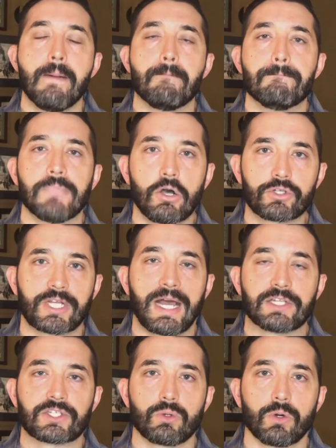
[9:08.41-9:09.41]
Most
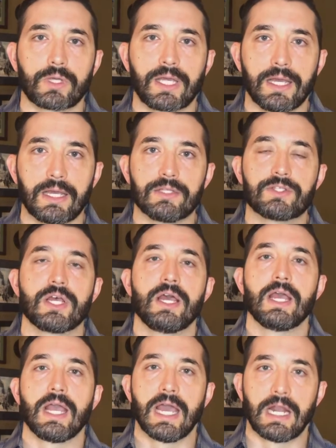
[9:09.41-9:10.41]
high school kids
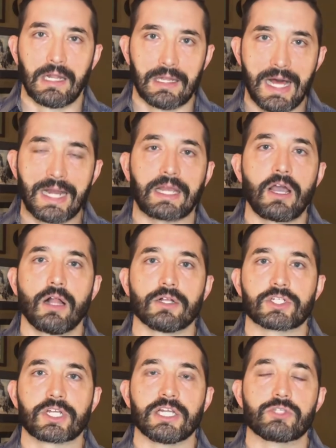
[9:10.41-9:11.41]
and a lot of
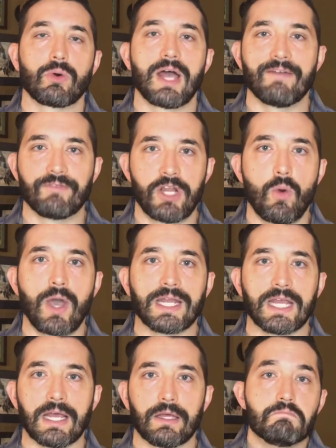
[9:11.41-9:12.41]
college kids will have no
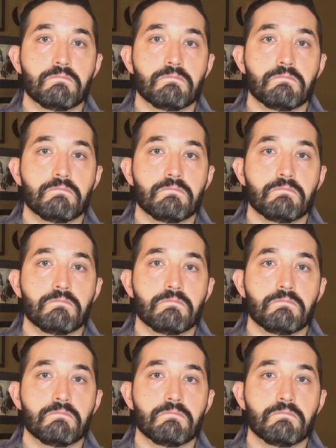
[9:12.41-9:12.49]
idea.